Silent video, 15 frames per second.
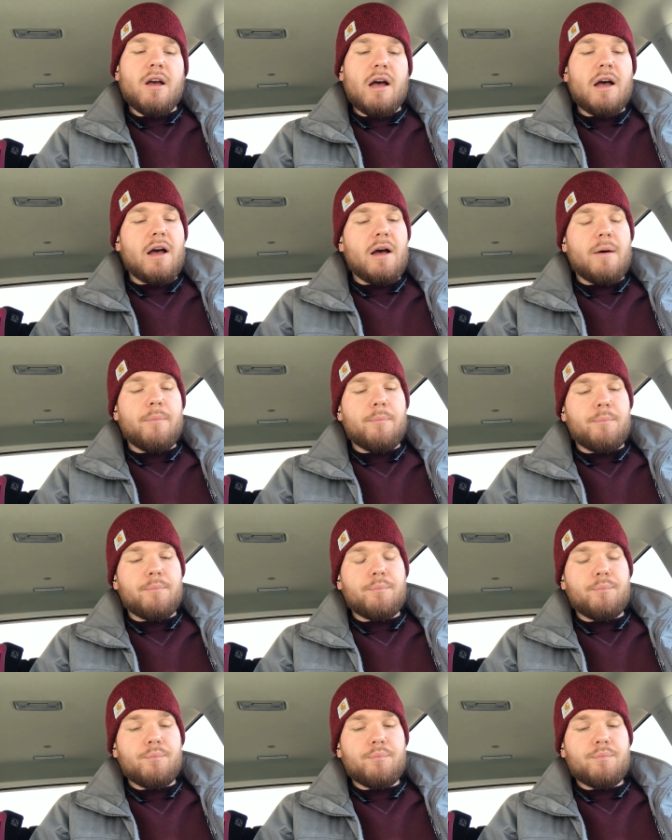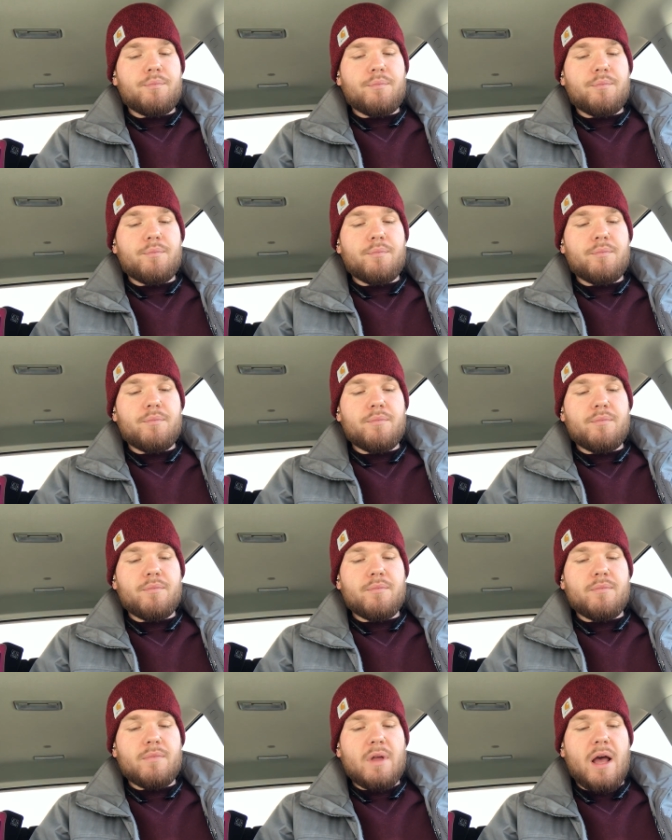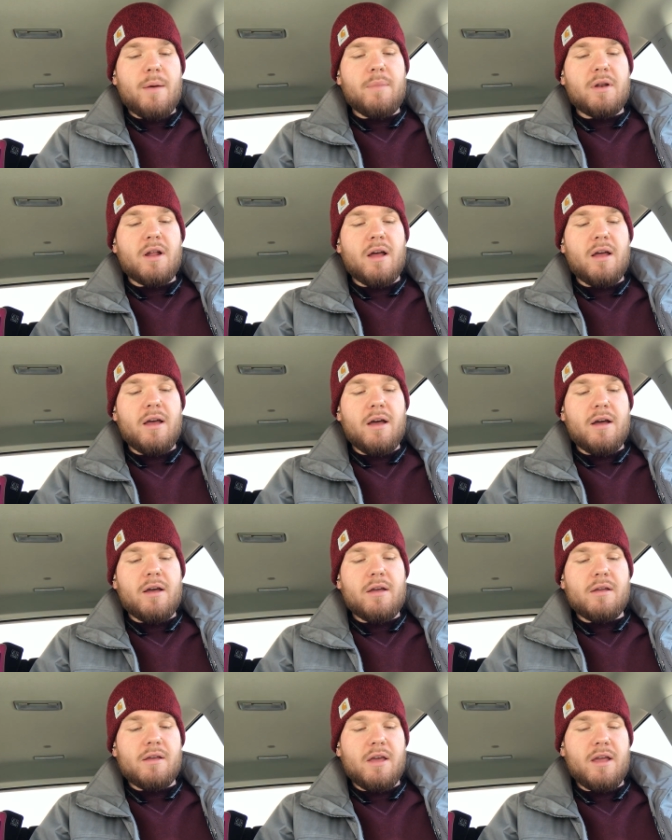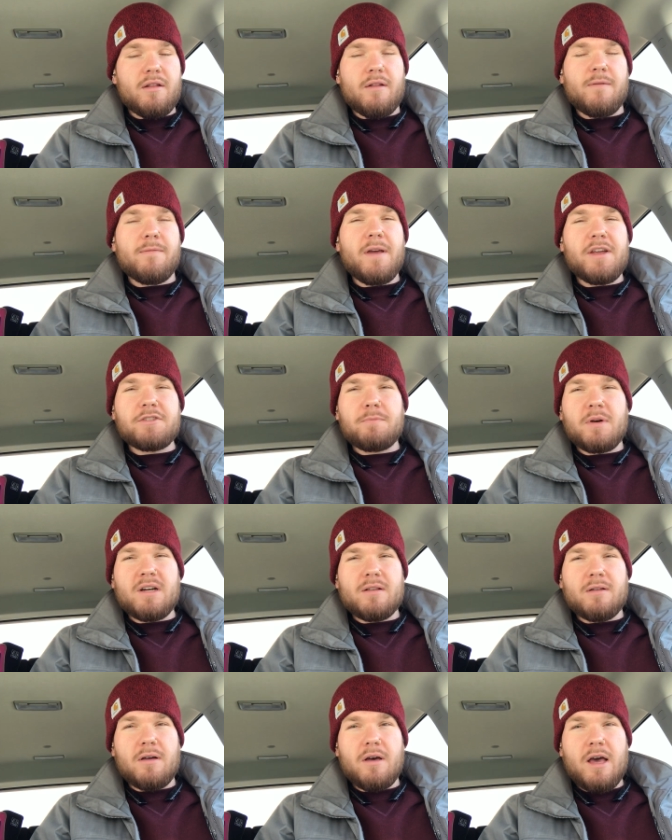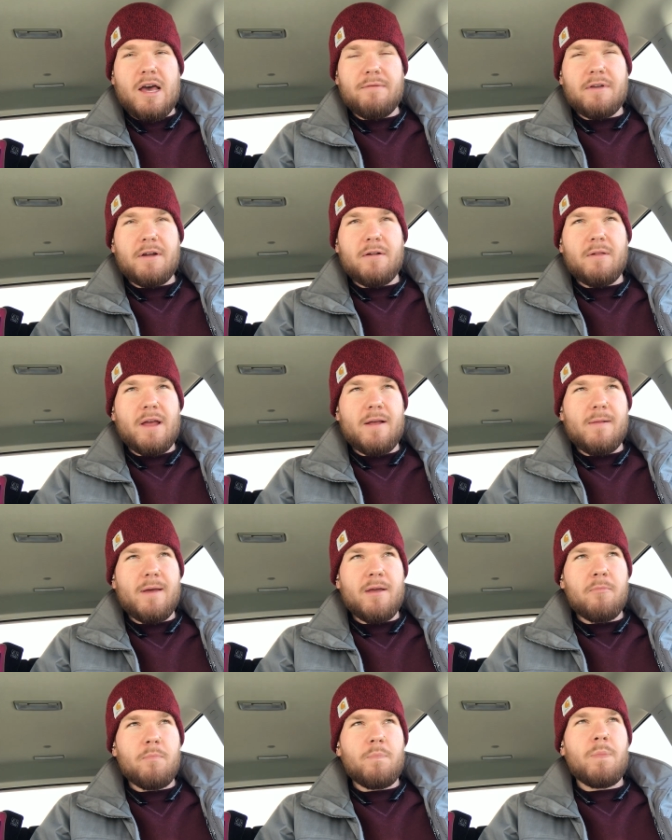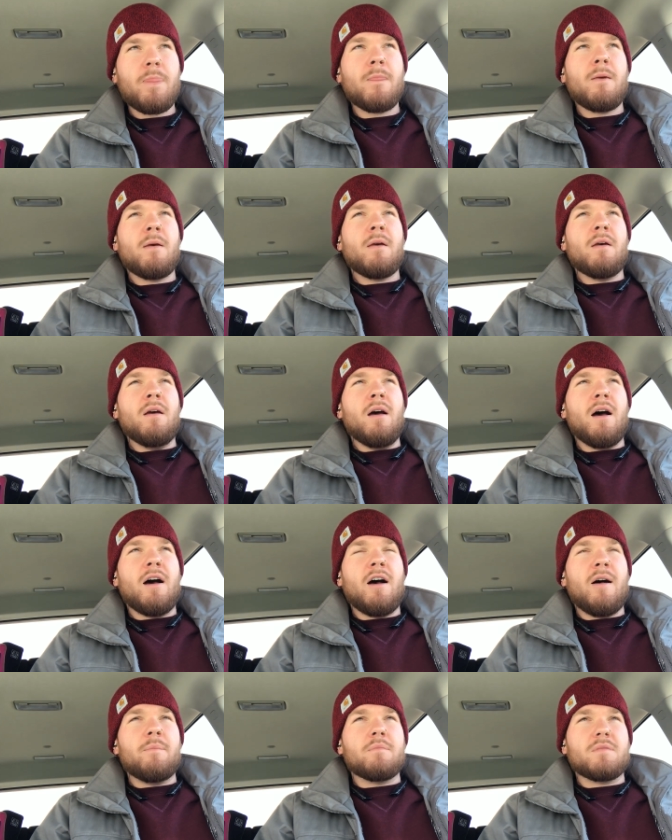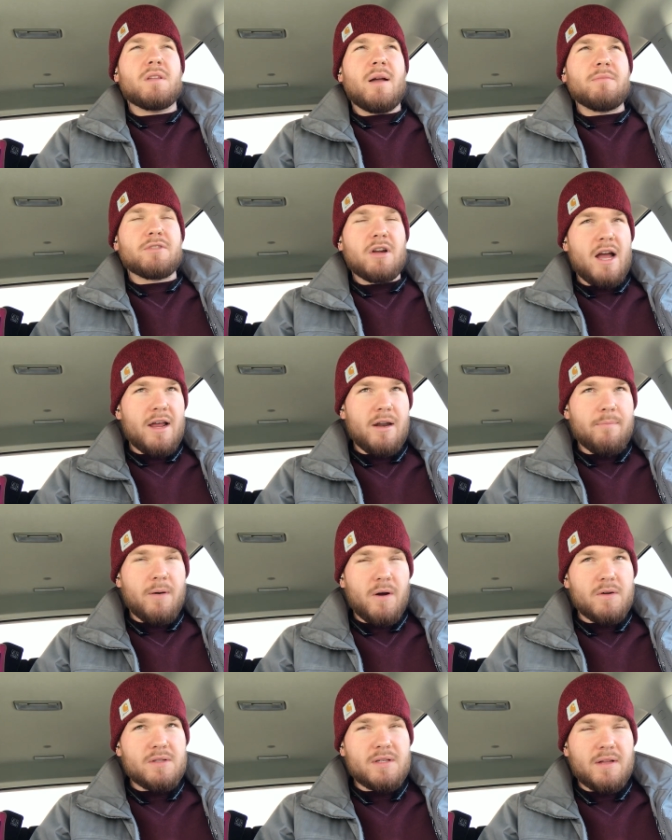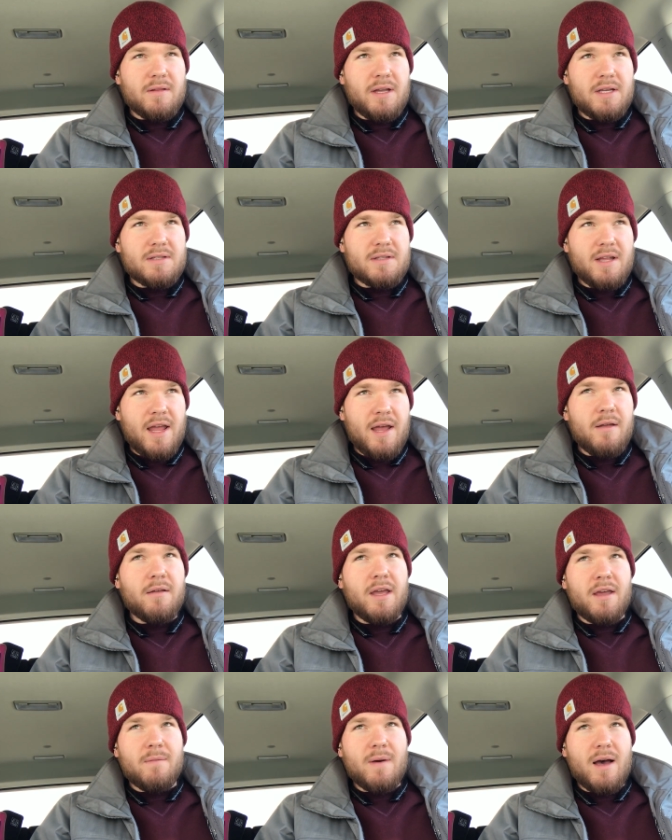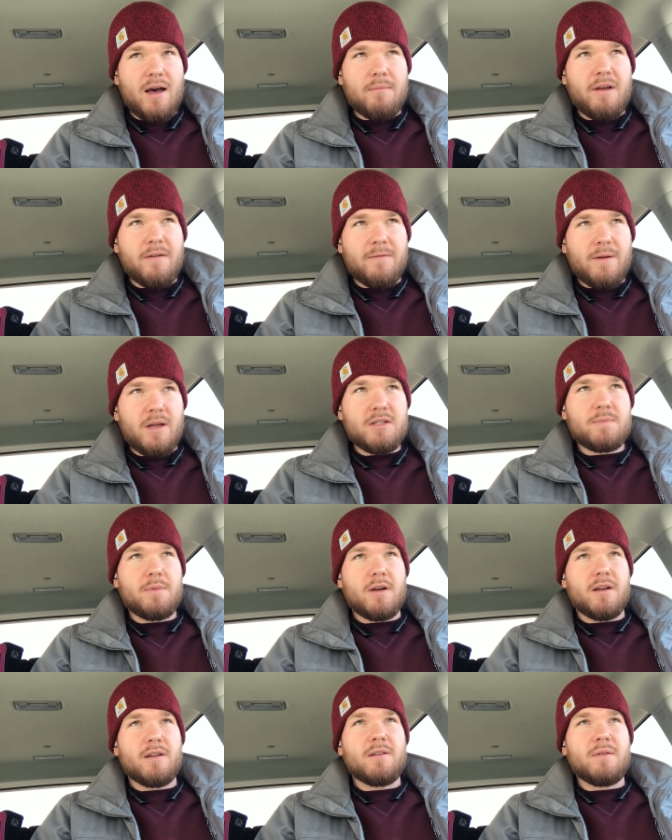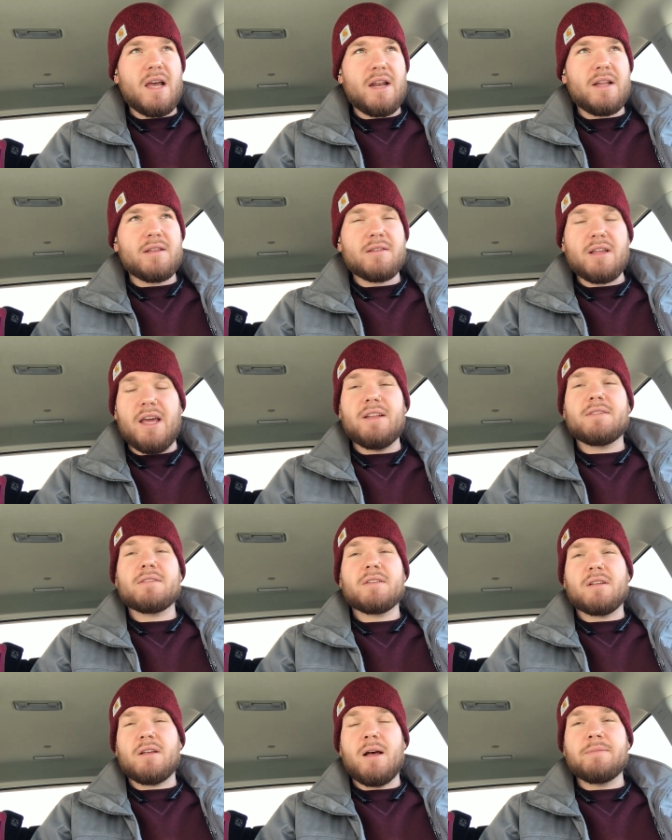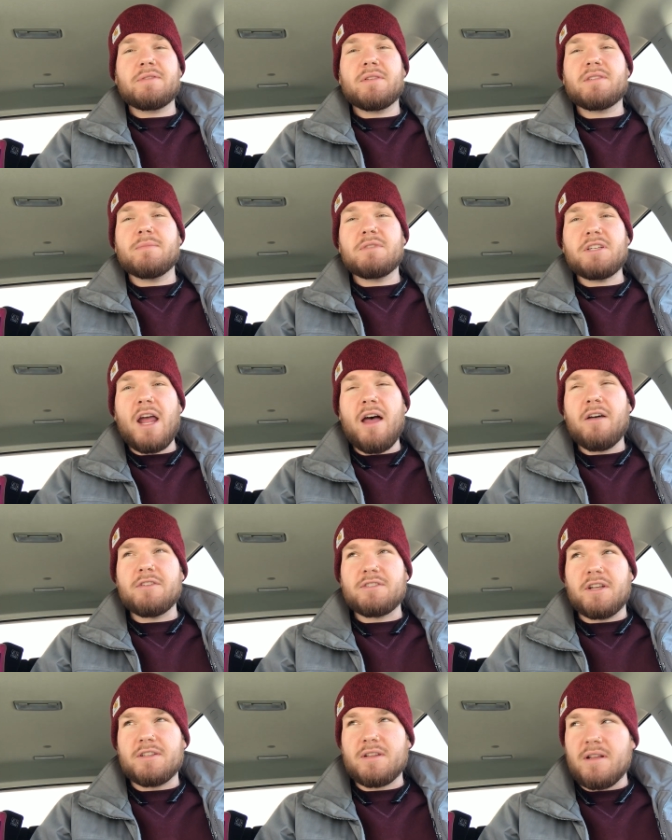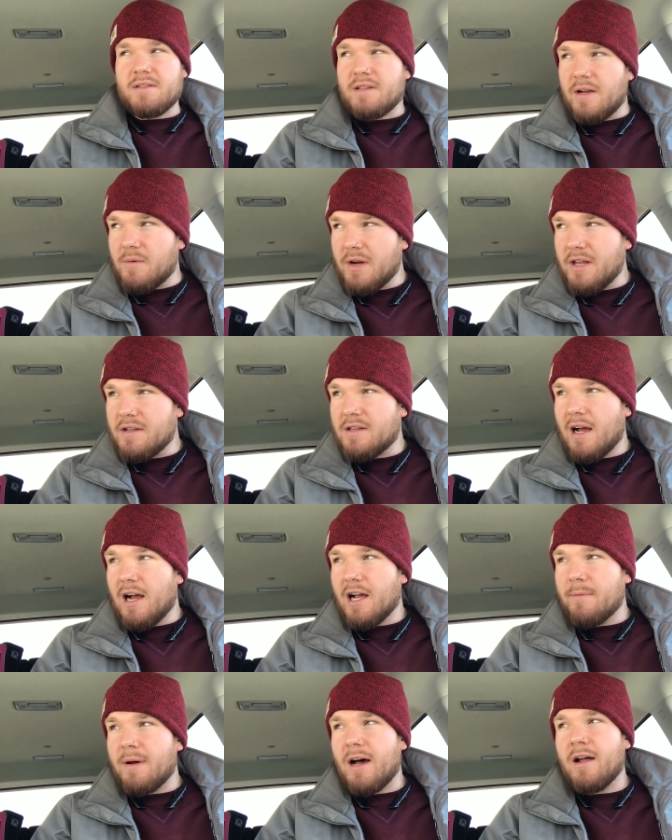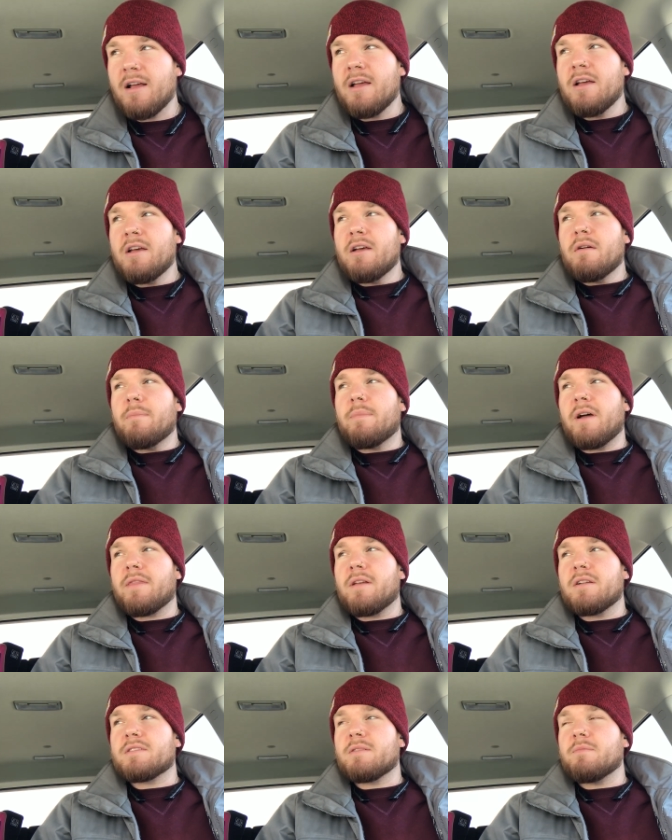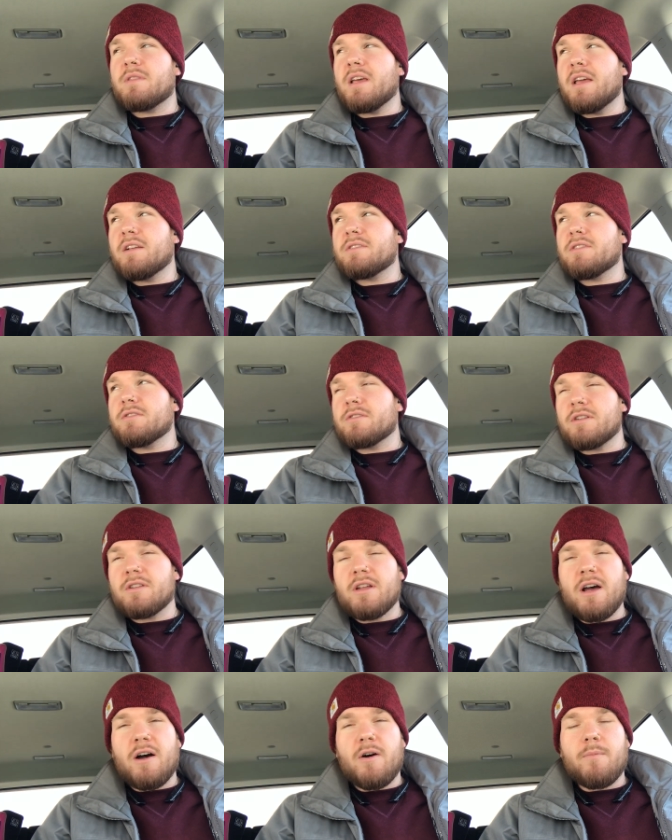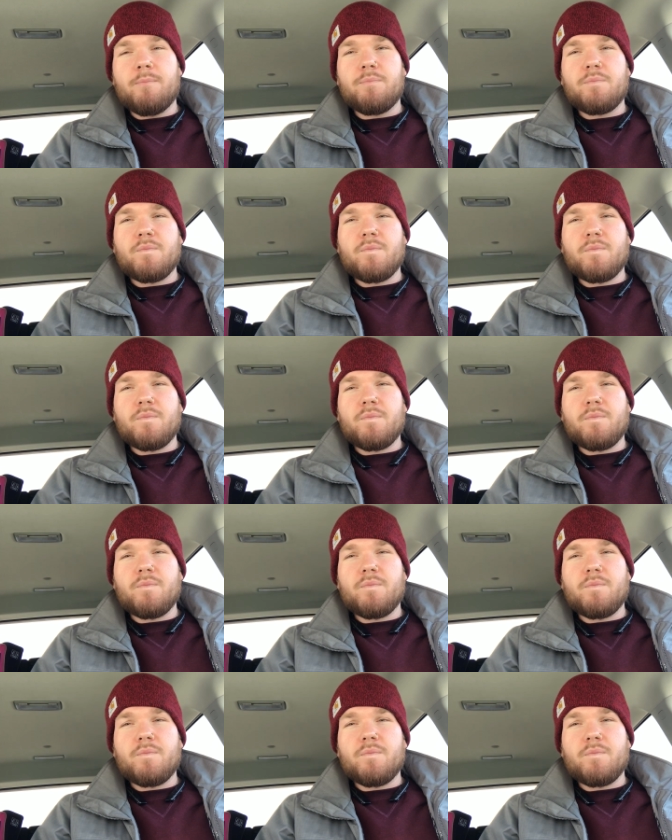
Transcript: Um, I've been hitting Facebook a little heavier lately. Um, I'm trying to post at least daily on my Facebook, and it, it comes with some challenges because it's like, what do you talk about? But there's some things you should know.